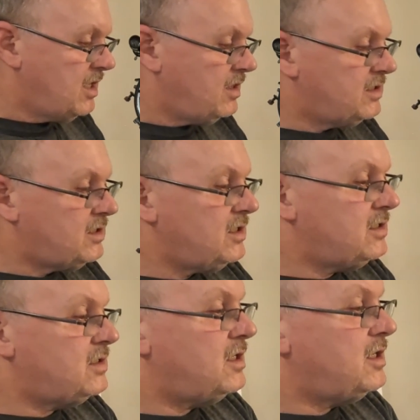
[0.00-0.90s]
this
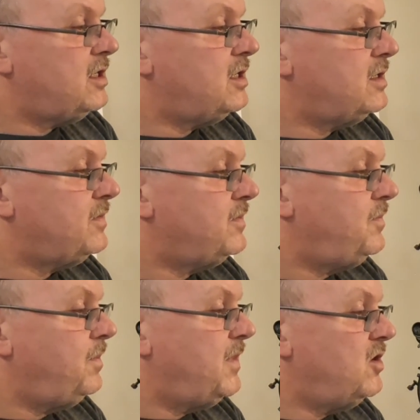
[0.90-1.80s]
is made
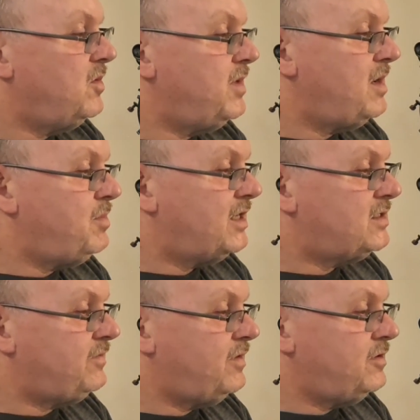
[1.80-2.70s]
by
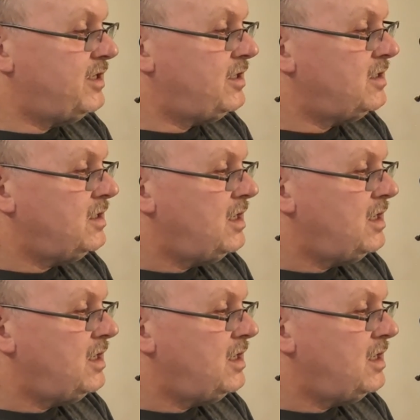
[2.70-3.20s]
Savoni,